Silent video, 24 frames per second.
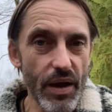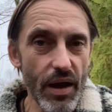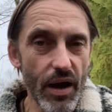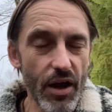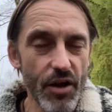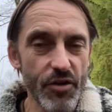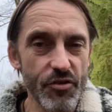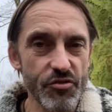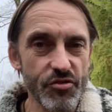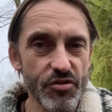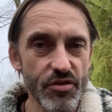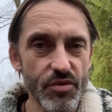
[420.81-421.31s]

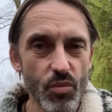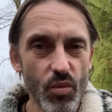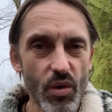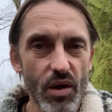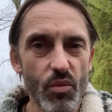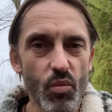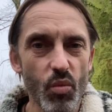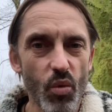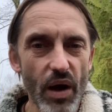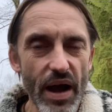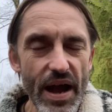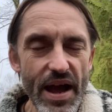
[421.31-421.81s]

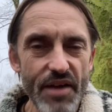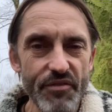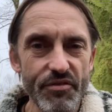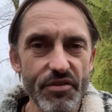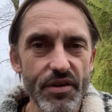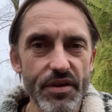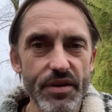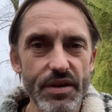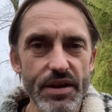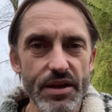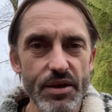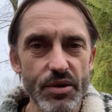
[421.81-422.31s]
101
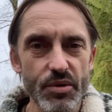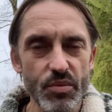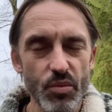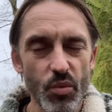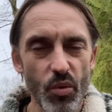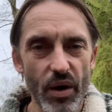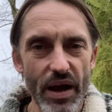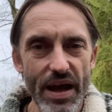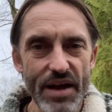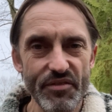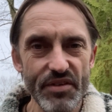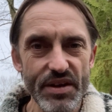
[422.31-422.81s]
whatever you
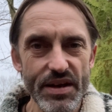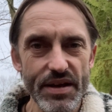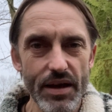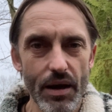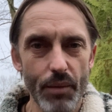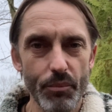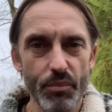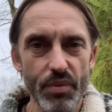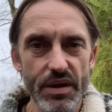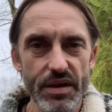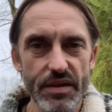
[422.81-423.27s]
whatever number